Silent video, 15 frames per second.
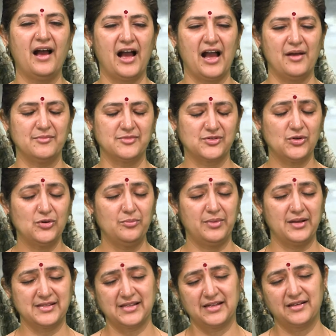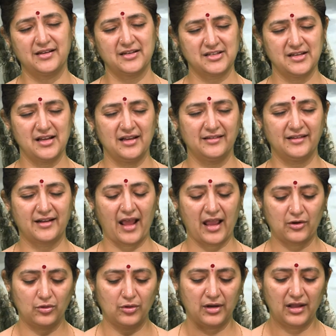I am so blessed Krishna that I
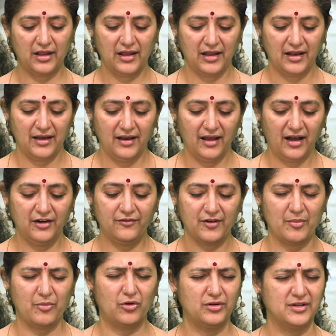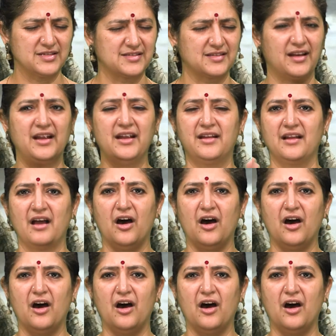could learn about this great,